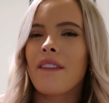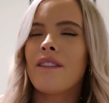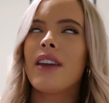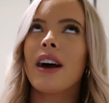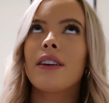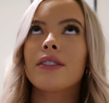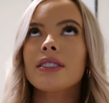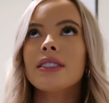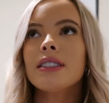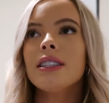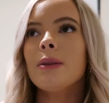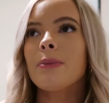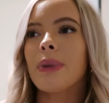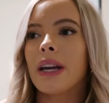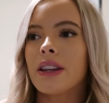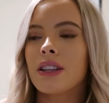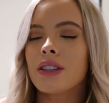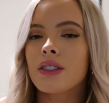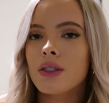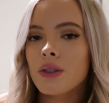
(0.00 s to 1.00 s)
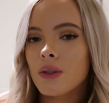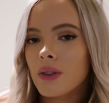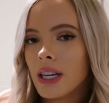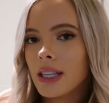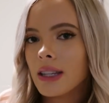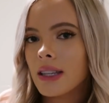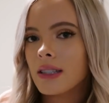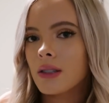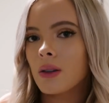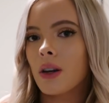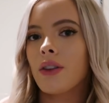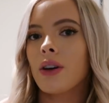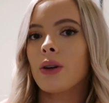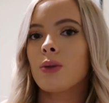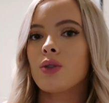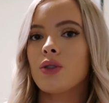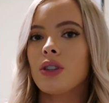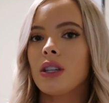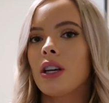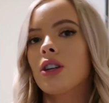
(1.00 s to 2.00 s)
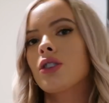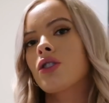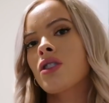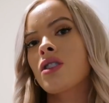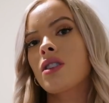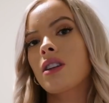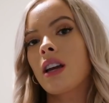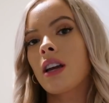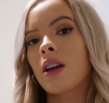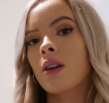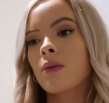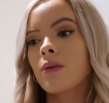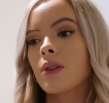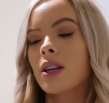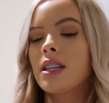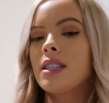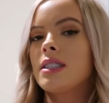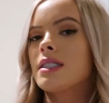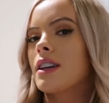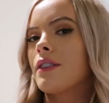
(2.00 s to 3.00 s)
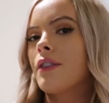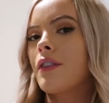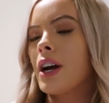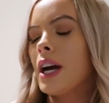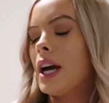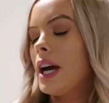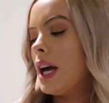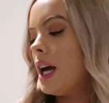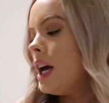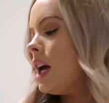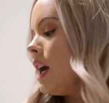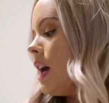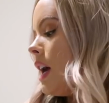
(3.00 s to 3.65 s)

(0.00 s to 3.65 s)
I've never seen a bathing suit like this, so I thought it was really interesting and really different.